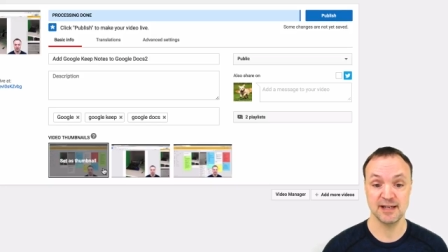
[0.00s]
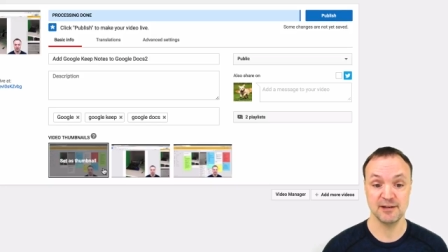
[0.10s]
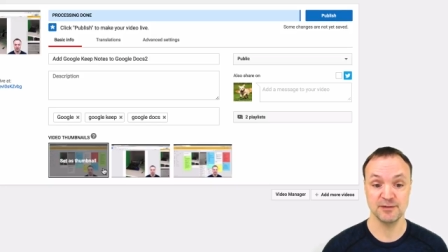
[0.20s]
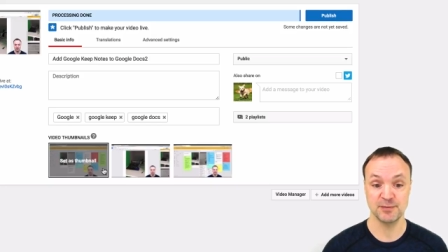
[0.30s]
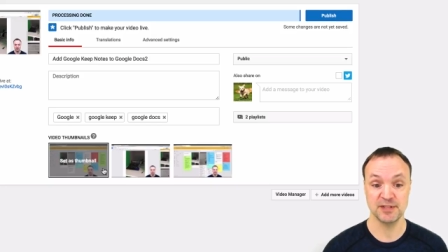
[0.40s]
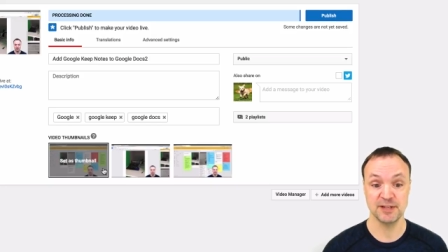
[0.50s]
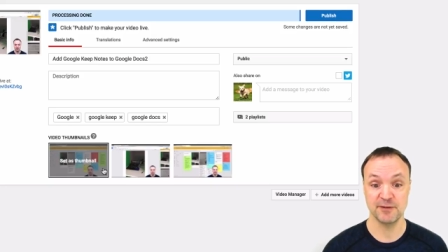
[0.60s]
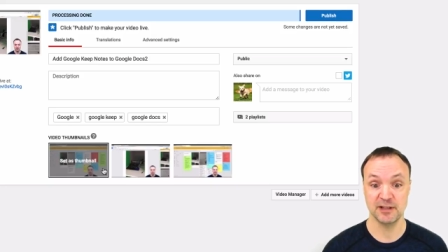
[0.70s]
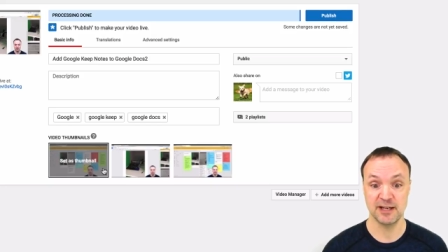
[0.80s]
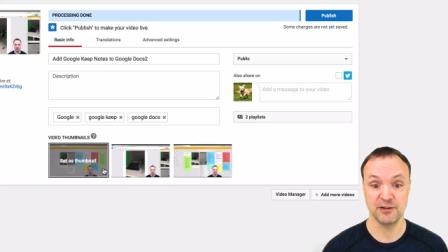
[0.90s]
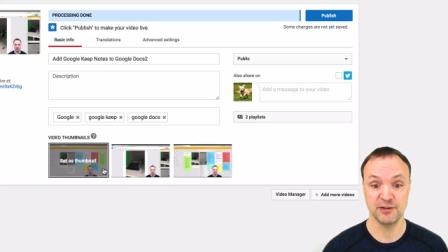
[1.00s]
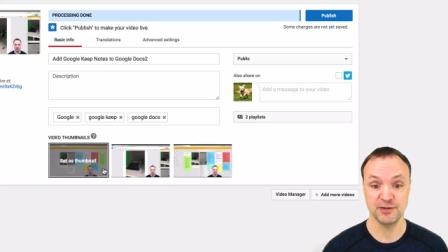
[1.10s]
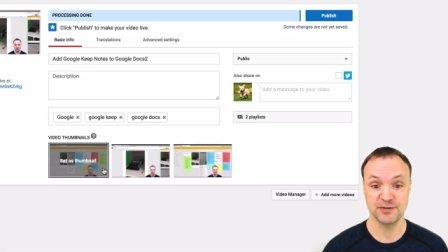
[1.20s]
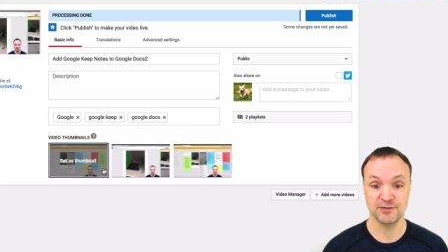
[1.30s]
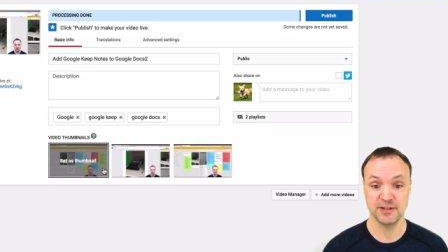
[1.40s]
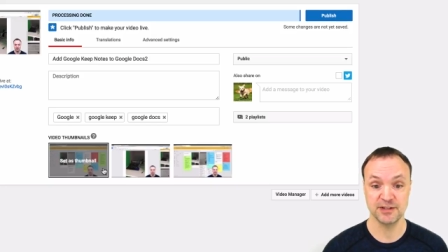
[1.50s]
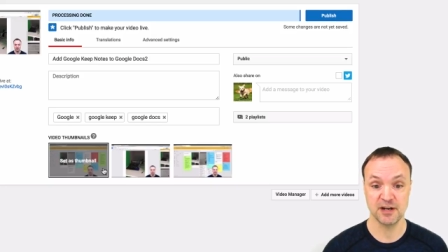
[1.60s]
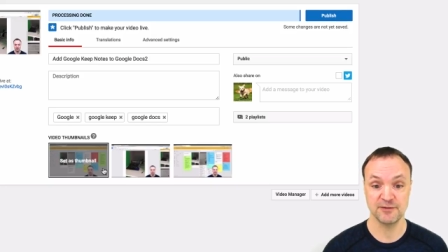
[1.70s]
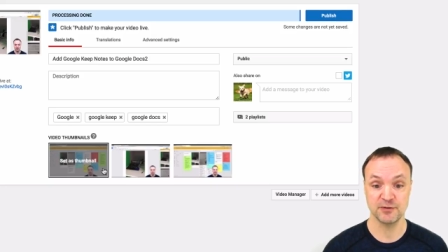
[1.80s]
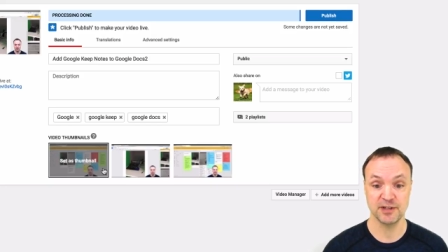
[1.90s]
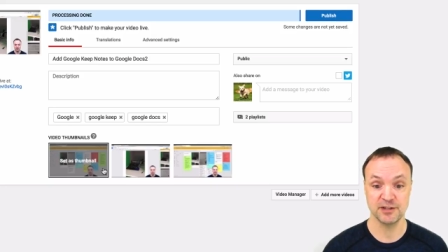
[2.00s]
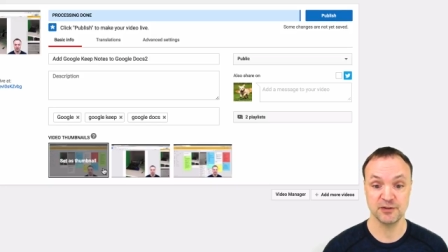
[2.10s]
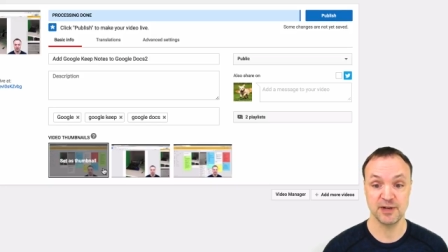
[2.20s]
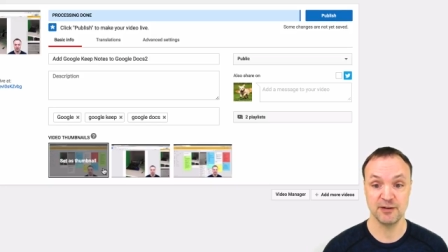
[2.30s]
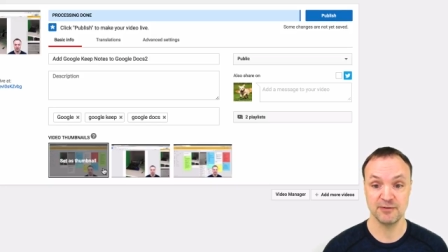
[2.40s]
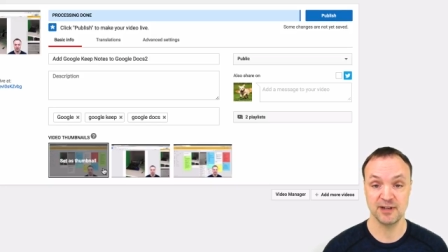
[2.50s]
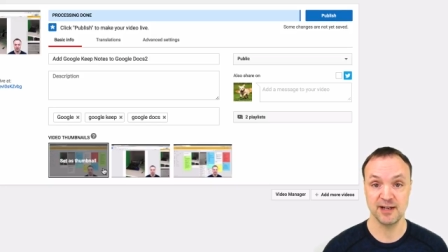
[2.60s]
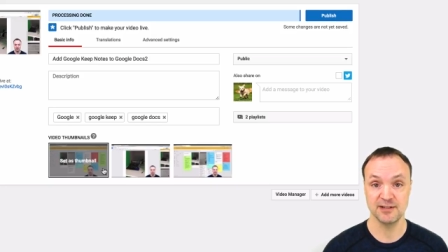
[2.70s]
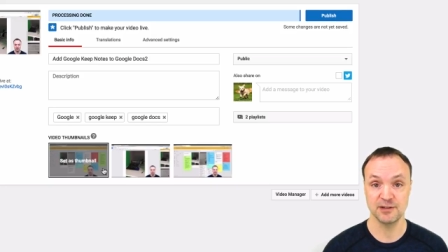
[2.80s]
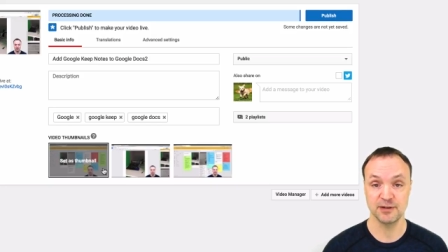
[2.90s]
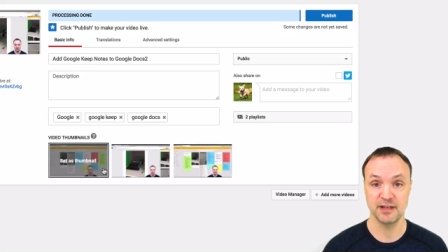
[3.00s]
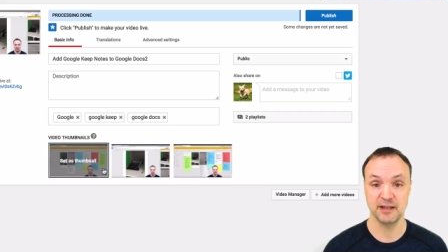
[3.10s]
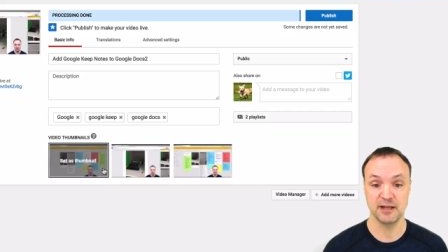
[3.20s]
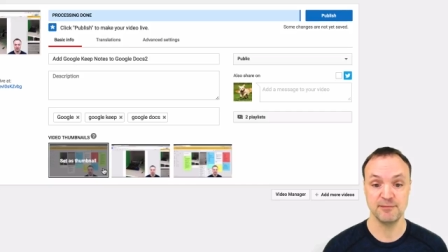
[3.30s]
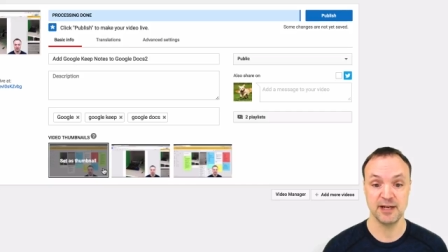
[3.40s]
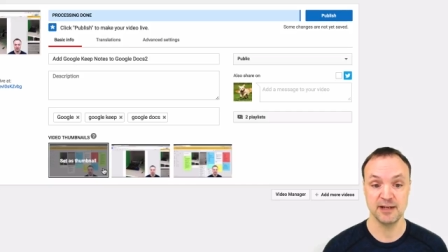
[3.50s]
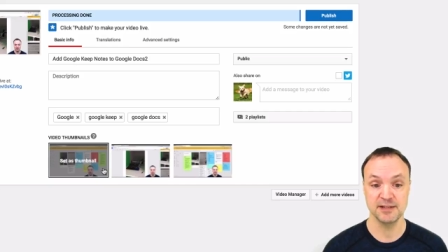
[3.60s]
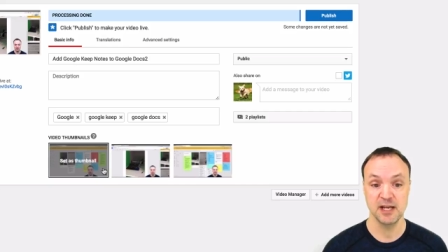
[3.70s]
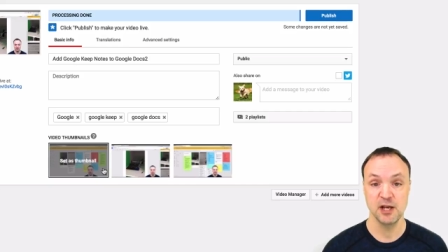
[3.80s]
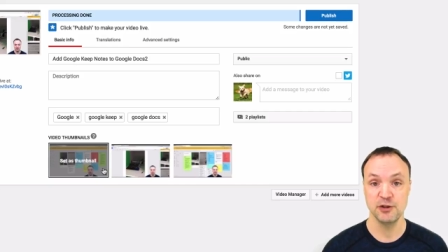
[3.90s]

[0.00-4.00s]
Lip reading: specifically how to use free software to create nice looking thumbnails.